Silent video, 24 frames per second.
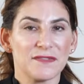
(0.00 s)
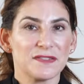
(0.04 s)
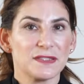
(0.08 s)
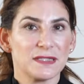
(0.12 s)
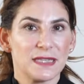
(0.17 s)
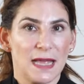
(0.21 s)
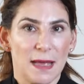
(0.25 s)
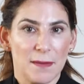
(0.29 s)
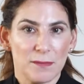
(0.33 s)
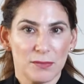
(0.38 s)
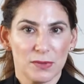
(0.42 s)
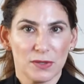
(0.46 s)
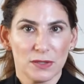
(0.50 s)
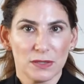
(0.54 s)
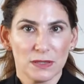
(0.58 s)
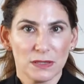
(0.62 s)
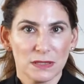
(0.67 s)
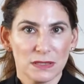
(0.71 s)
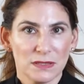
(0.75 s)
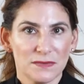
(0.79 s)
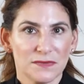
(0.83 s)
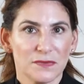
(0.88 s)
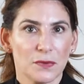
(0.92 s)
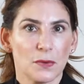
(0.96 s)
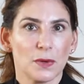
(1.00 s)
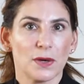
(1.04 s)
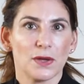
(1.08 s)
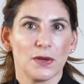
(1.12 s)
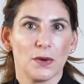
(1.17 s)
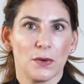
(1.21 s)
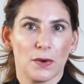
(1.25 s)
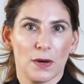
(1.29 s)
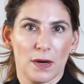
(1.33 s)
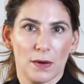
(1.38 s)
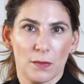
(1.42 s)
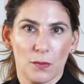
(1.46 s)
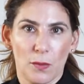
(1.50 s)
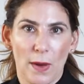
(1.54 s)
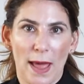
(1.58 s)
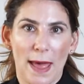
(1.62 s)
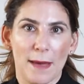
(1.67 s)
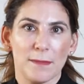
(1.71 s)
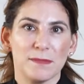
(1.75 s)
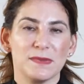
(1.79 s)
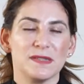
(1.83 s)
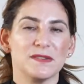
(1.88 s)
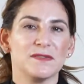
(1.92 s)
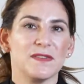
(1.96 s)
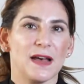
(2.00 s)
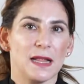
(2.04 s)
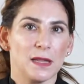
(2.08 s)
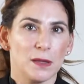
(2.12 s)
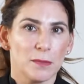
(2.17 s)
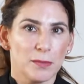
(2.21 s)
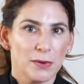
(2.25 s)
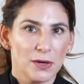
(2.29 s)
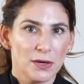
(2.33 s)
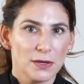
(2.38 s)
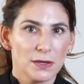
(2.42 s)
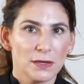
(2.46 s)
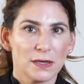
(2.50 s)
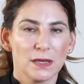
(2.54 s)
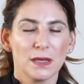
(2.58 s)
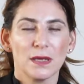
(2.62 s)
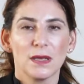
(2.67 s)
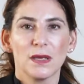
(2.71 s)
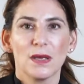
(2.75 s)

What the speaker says: samples for your web developer,